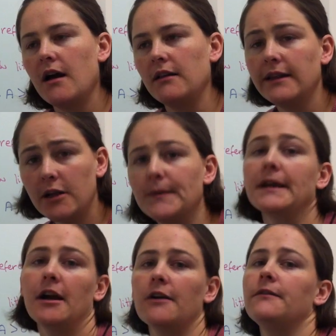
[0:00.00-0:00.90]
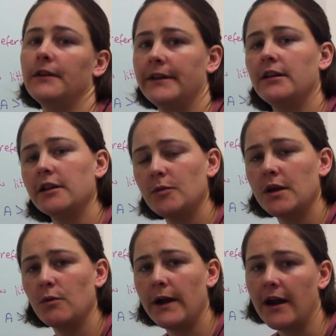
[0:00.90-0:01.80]
a little bit careful and a little
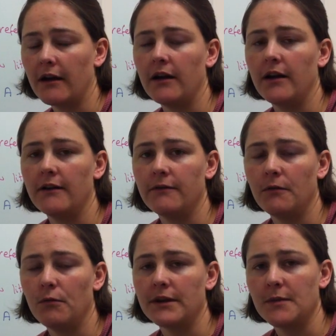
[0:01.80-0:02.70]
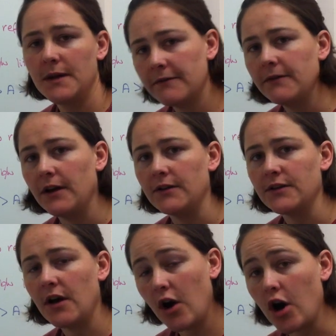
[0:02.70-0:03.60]
bit aware of what the
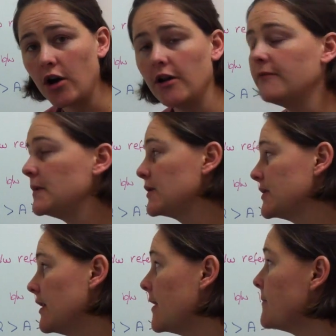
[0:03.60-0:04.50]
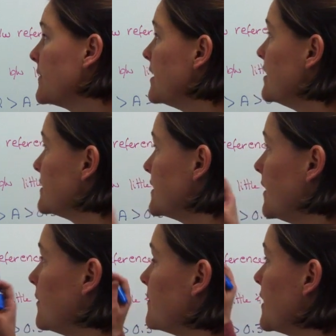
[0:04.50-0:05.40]
pitfalls are of Beer's law. So,
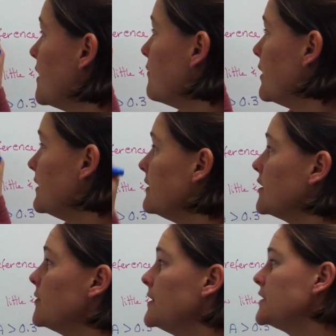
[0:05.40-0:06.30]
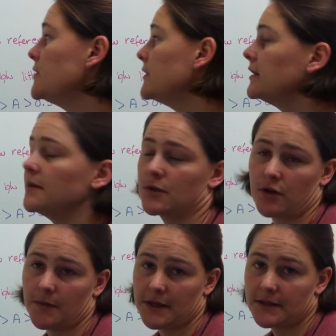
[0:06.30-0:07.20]
one could be too little
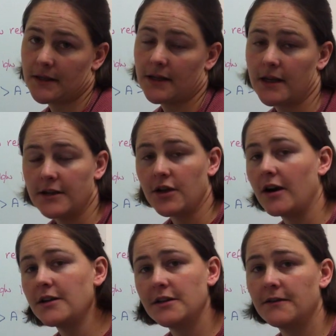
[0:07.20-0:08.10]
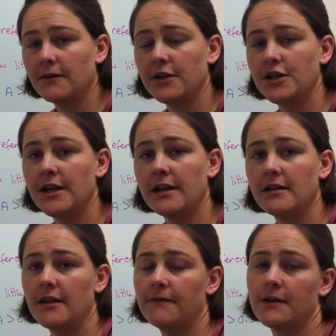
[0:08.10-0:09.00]
absorbance. It's hard to
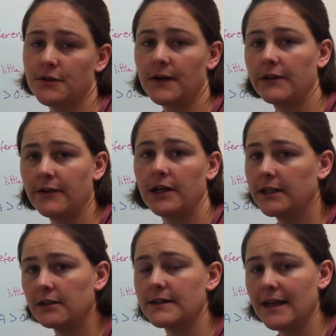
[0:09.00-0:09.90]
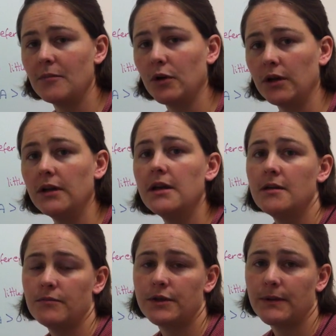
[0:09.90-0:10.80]
differentiate if there's very, very little sample
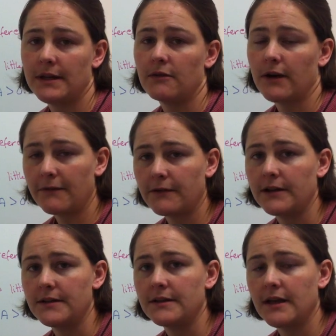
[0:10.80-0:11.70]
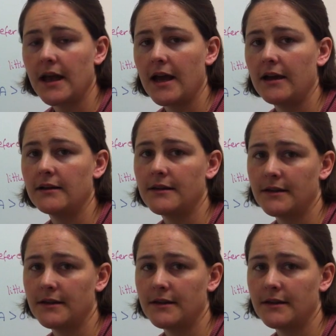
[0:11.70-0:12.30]
between the reference and